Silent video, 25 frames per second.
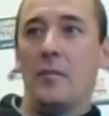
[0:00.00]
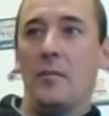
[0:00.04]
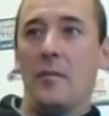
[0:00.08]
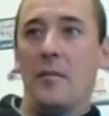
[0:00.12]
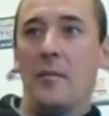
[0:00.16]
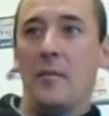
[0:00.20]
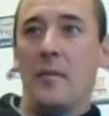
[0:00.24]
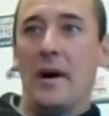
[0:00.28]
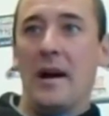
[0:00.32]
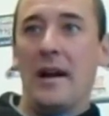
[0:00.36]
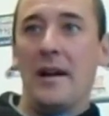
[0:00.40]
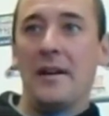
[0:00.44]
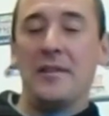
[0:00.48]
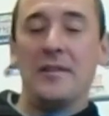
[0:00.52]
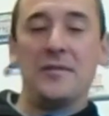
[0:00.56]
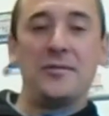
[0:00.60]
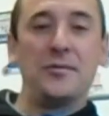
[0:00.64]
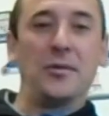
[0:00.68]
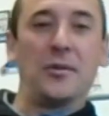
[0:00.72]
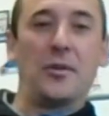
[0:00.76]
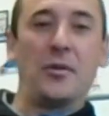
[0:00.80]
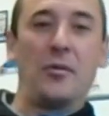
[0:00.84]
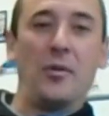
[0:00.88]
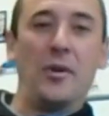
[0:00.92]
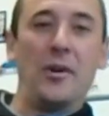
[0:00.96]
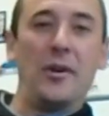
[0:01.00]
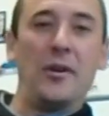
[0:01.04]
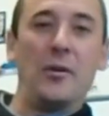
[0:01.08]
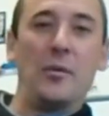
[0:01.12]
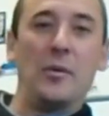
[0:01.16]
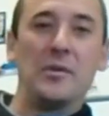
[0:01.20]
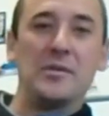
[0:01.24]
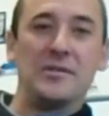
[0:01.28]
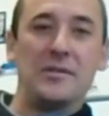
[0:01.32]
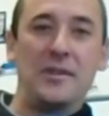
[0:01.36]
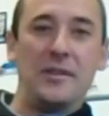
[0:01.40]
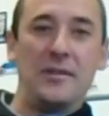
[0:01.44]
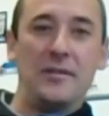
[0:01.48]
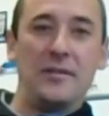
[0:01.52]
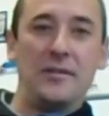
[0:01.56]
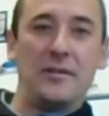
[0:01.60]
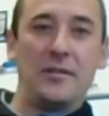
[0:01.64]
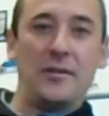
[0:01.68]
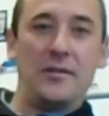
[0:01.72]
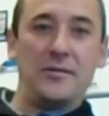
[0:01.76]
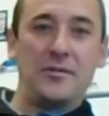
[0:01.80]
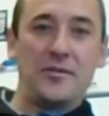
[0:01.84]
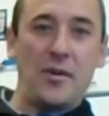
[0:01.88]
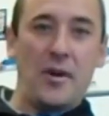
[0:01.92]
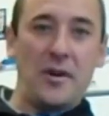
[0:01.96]
My initial career was in
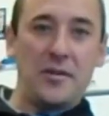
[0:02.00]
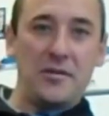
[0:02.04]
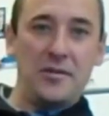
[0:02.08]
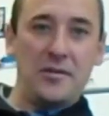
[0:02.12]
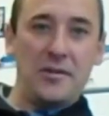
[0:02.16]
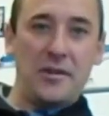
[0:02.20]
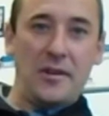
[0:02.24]
construction